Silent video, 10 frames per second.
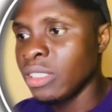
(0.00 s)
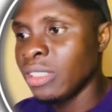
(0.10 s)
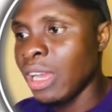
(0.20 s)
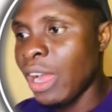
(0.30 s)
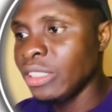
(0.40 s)

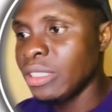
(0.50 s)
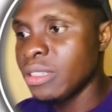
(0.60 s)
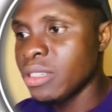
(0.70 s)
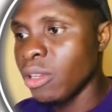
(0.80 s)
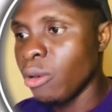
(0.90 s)

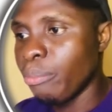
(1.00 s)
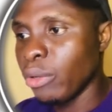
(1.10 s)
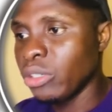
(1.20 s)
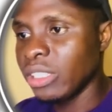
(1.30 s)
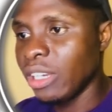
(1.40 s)

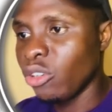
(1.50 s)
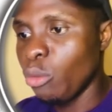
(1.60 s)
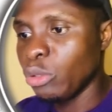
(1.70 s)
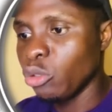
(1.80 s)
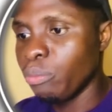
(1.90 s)
plugin now
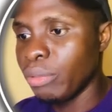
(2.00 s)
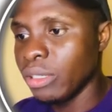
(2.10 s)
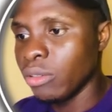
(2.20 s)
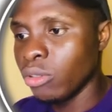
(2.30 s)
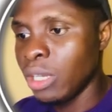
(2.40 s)
come into
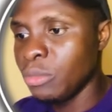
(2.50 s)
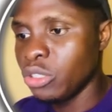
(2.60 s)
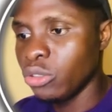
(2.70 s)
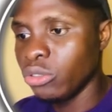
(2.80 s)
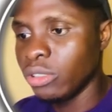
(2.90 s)
play? Let me
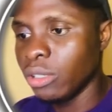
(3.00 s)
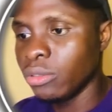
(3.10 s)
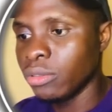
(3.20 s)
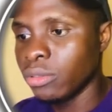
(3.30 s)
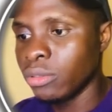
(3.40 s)
show you now.
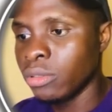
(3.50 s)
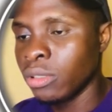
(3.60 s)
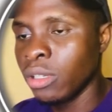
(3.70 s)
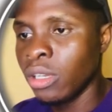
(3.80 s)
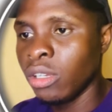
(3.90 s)

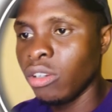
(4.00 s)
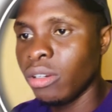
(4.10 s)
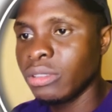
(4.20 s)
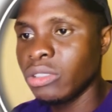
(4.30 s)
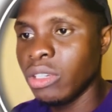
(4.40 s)

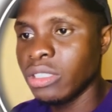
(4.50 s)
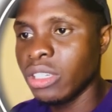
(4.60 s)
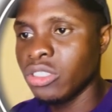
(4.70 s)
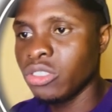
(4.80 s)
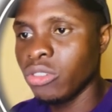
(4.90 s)
Come to your
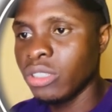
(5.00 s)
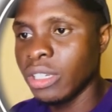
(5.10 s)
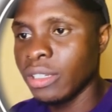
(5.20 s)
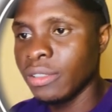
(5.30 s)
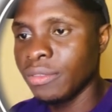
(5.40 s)
extension
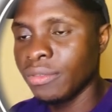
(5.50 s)
here,